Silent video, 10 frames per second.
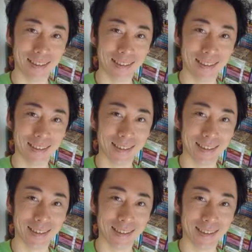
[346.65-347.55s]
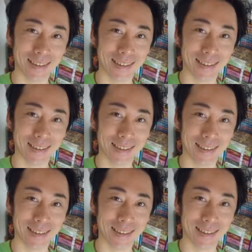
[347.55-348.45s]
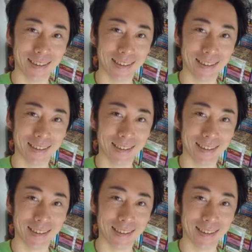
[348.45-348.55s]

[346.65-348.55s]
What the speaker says: (silence)